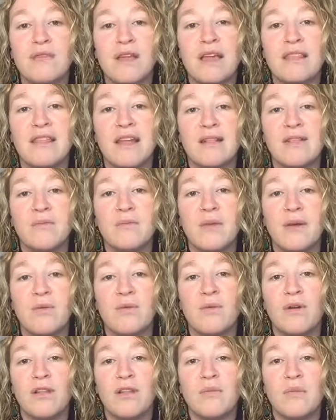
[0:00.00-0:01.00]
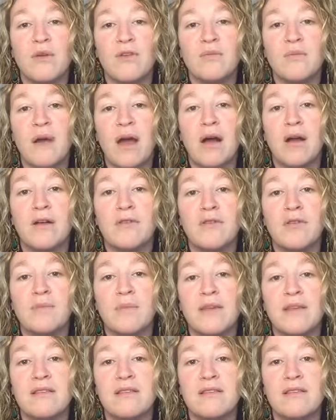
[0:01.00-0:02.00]
Like that's been one of the most powerful
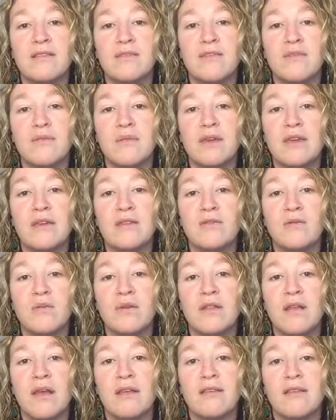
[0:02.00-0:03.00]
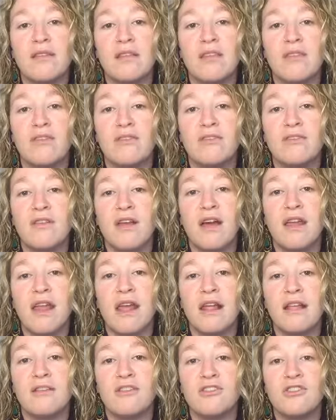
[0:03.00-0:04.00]
pieces for me is realizing that there's not
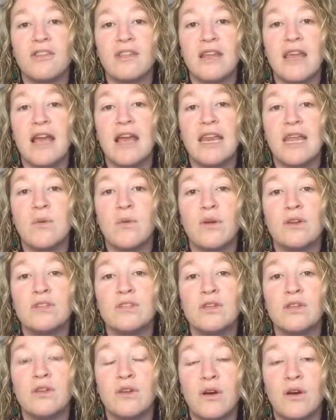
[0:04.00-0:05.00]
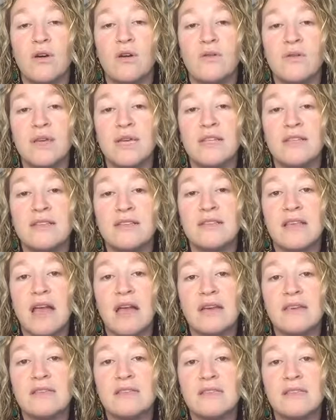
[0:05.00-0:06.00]
actually anywhere to go in
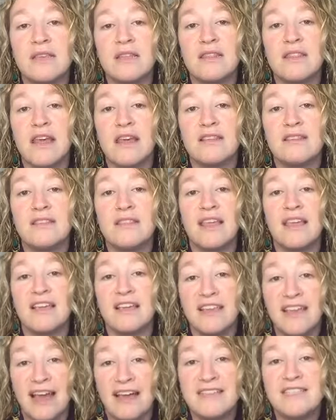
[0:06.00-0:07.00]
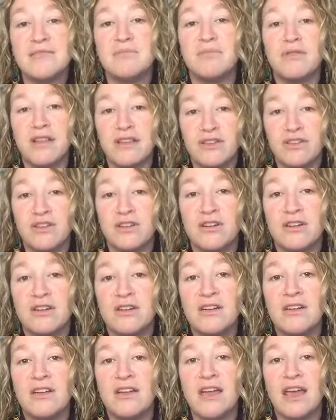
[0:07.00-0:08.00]
sex and that like yes, pleasure
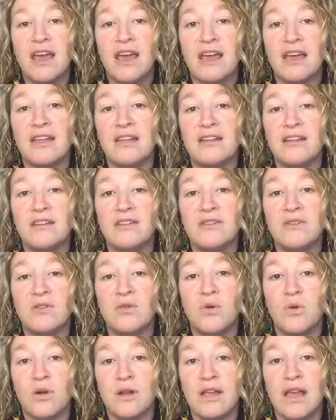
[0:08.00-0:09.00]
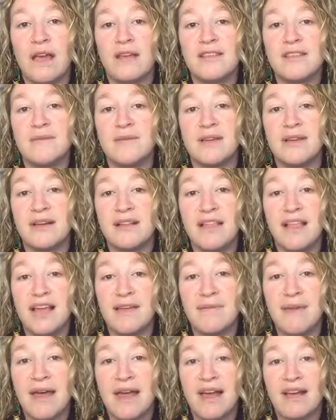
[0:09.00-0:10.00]
and orgasm and
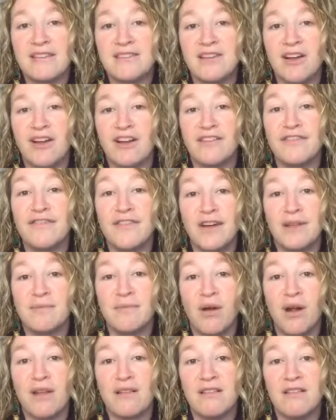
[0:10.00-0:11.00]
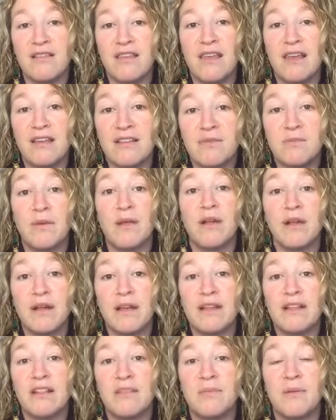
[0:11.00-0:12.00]
climax are fun parts of the
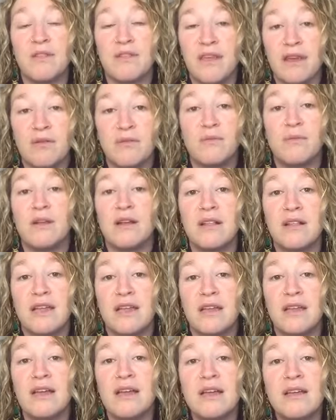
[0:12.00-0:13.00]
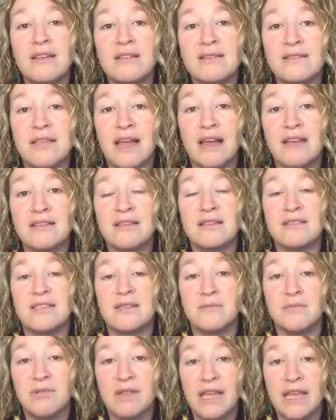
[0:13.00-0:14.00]
experience, but that really sex is
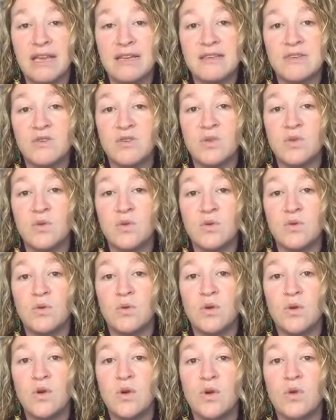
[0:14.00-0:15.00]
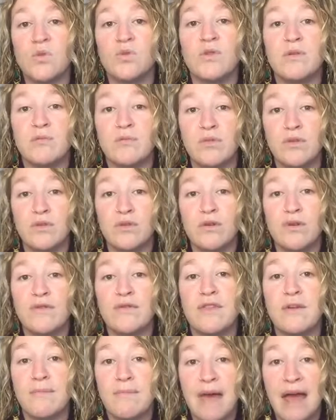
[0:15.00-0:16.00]
a place to remove
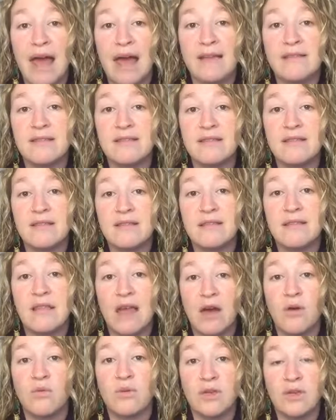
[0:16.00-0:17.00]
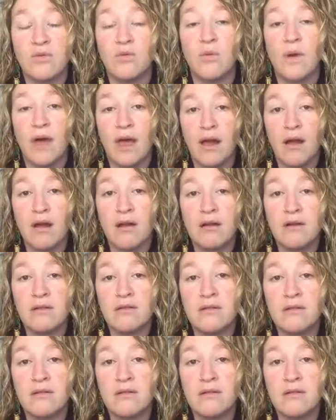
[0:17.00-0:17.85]
the masks that we wear